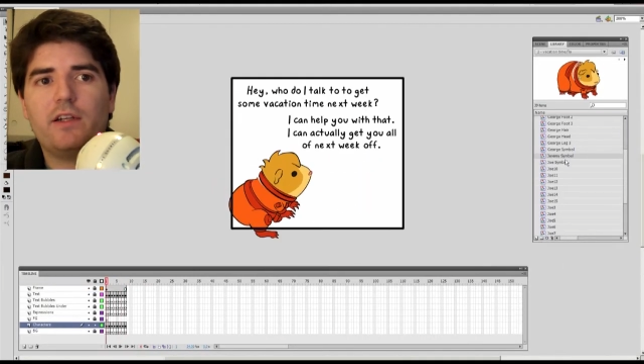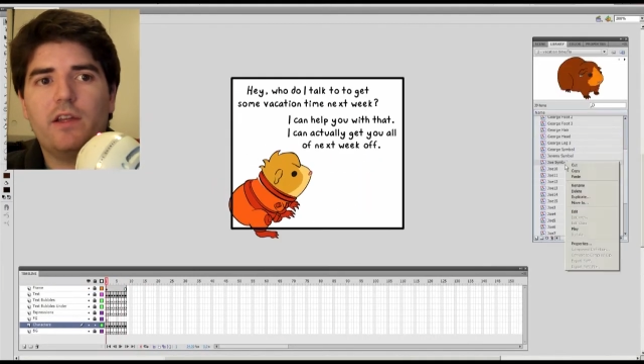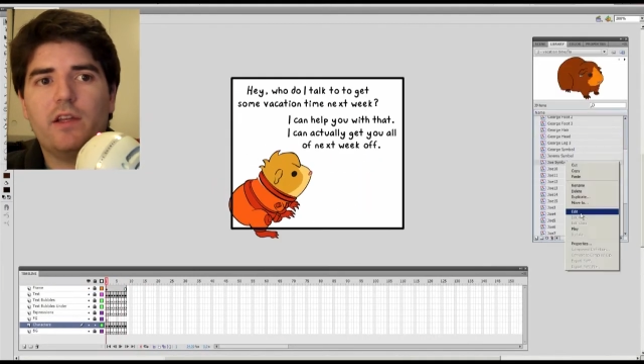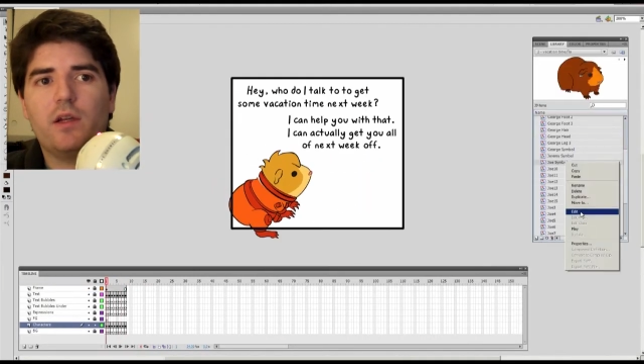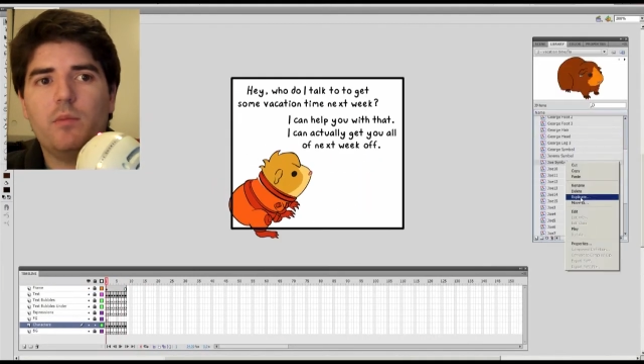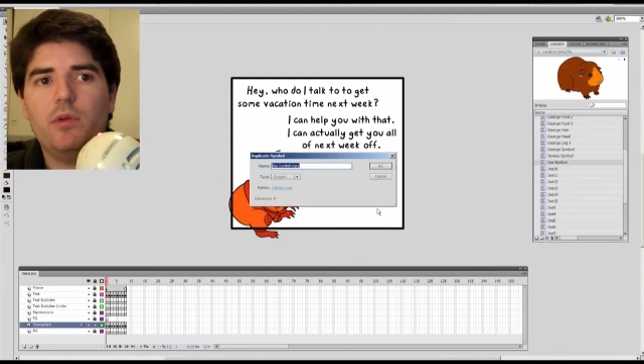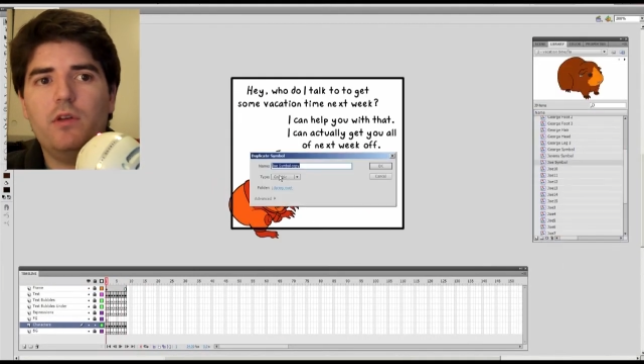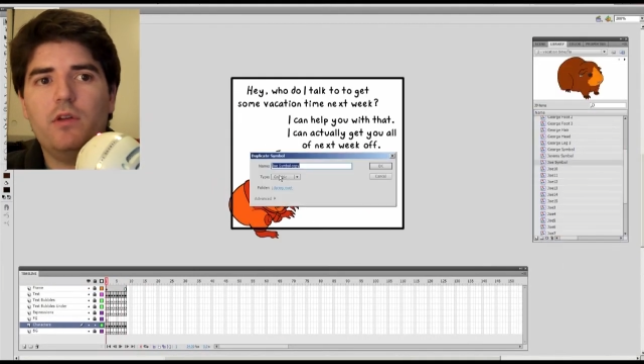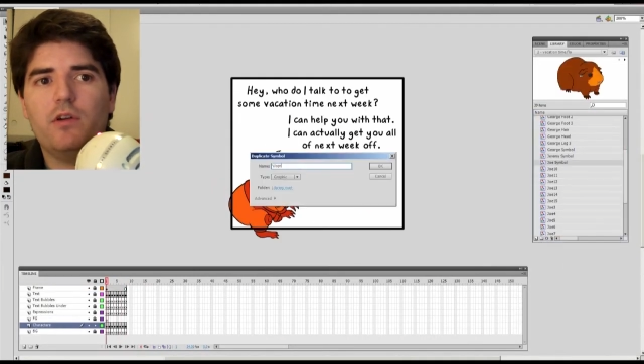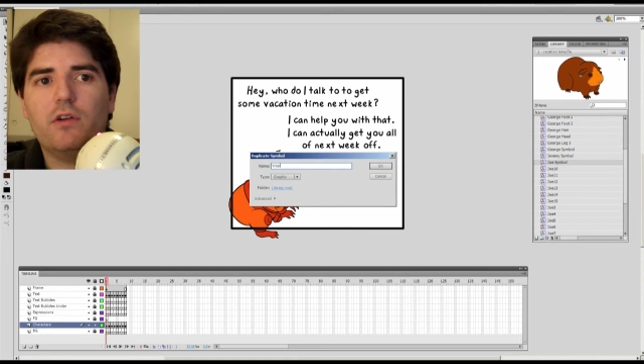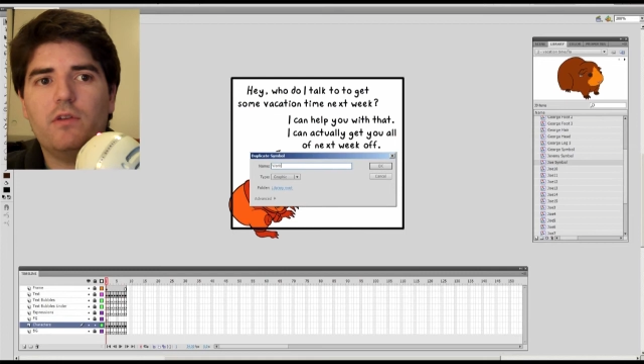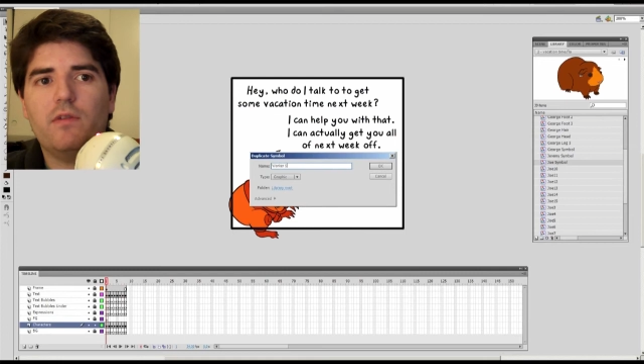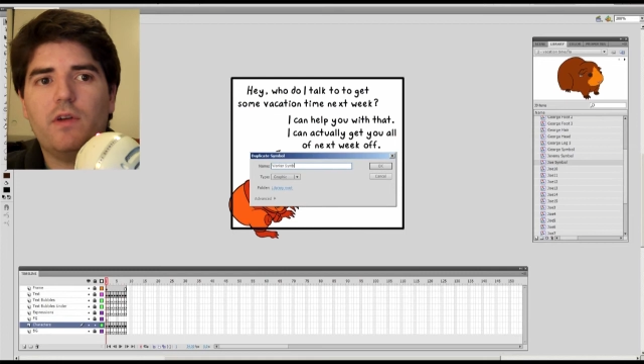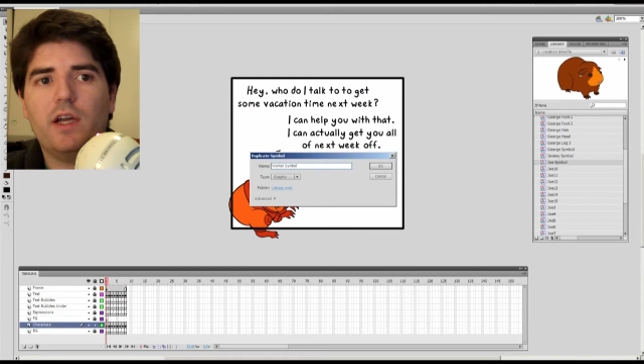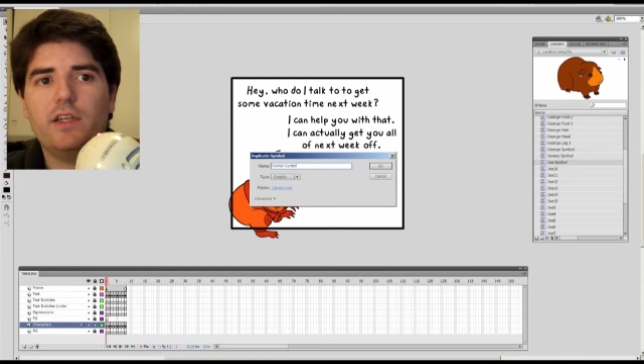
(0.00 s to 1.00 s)
to the
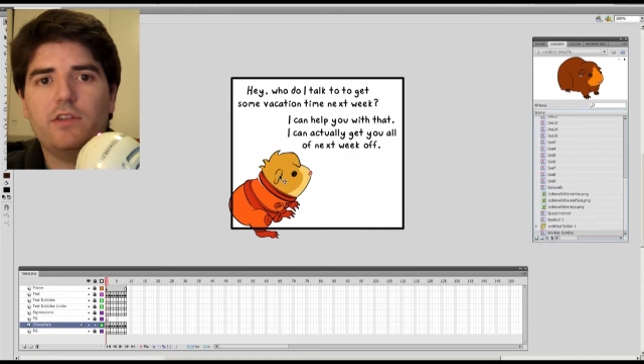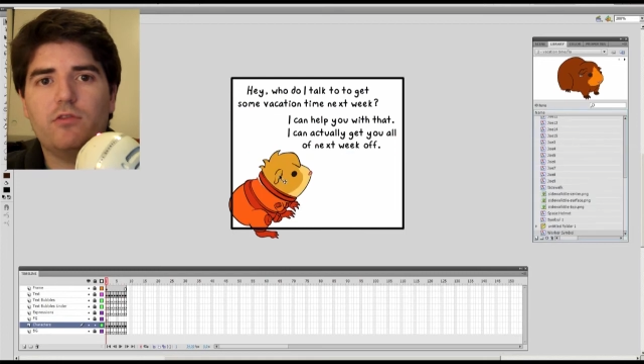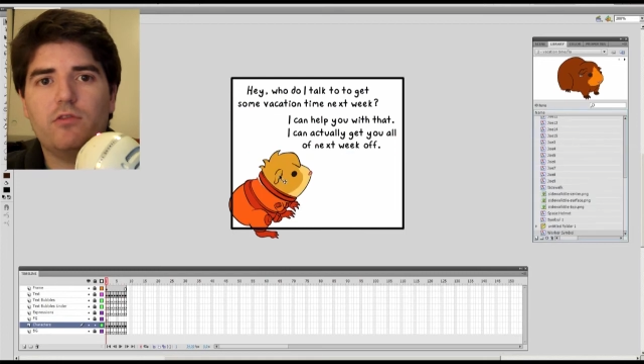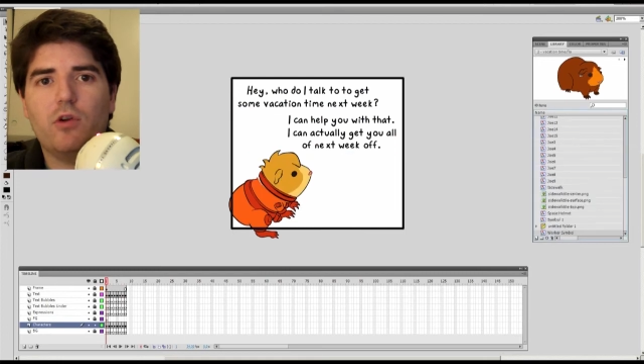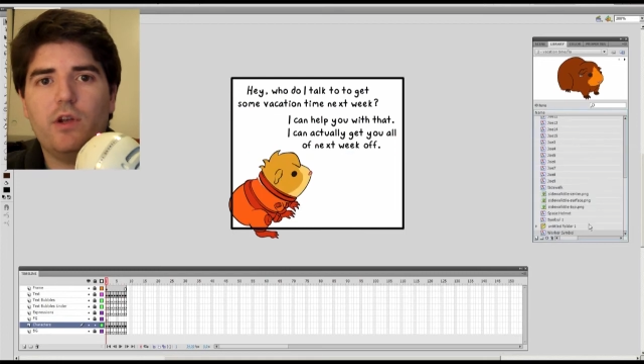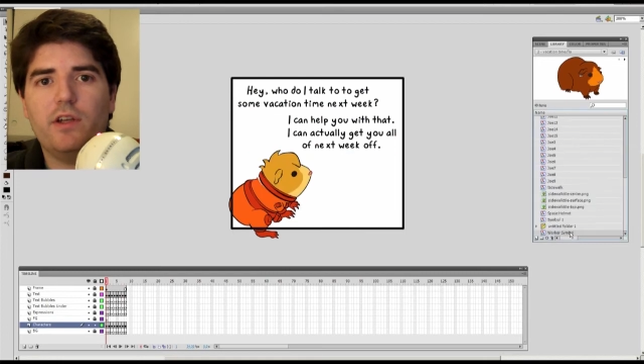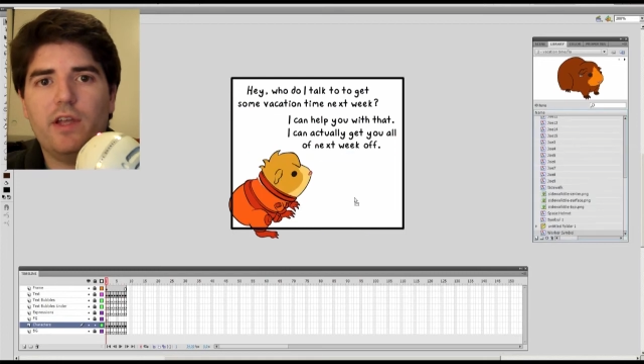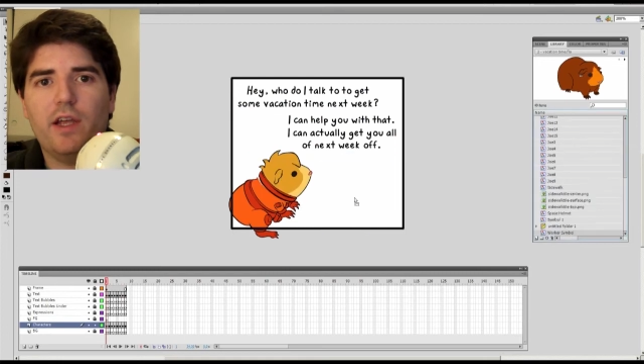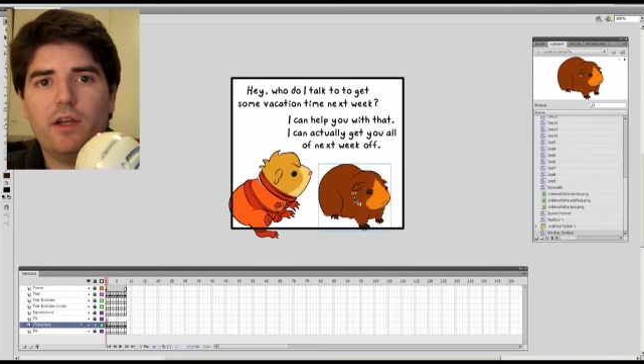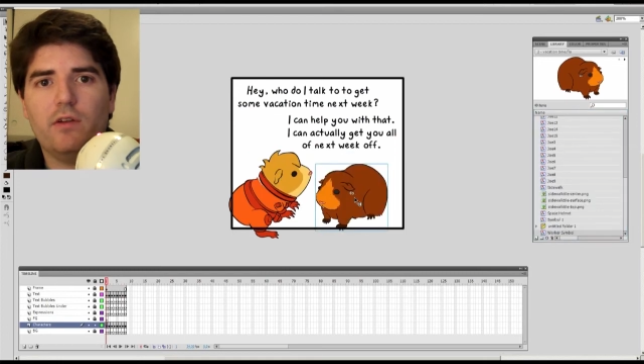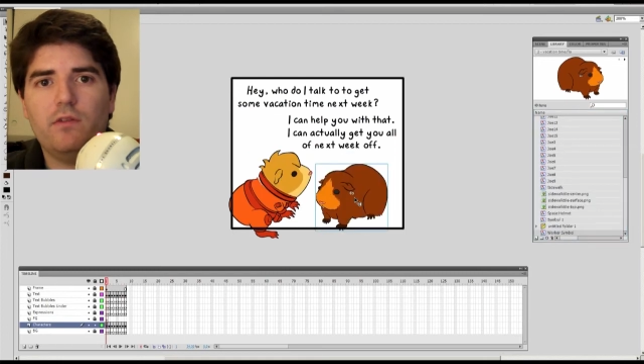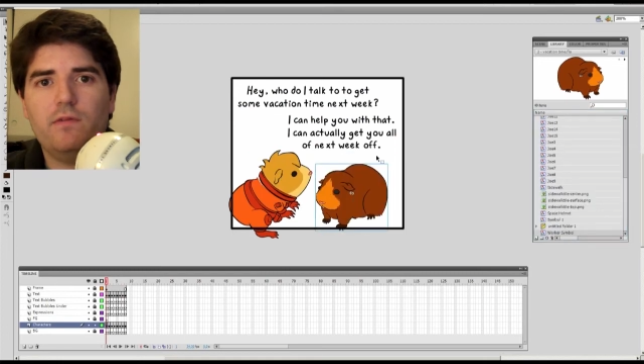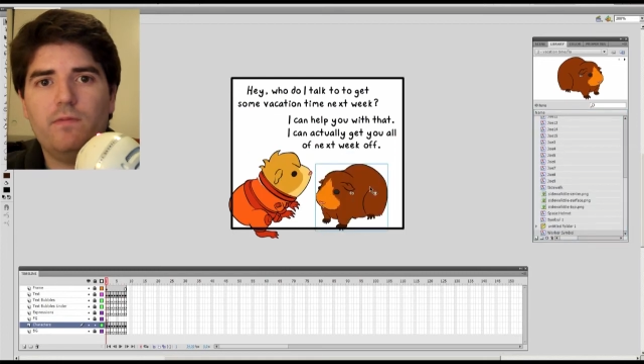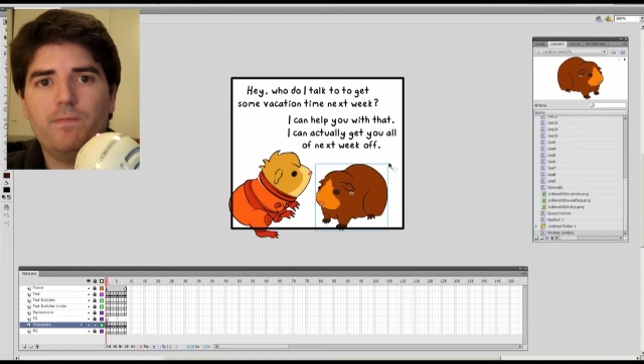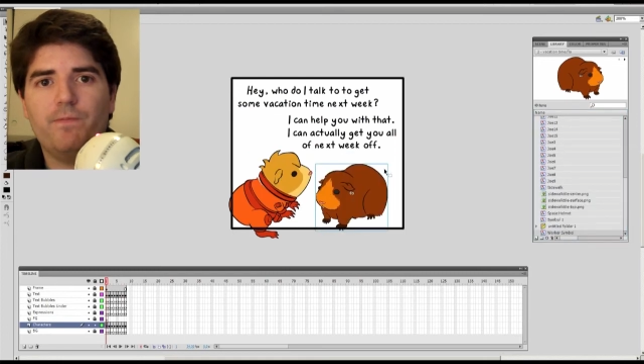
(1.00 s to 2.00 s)
computer, I just wrote it
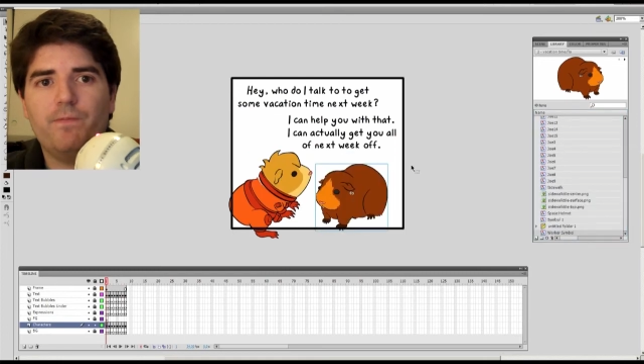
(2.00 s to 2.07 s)
down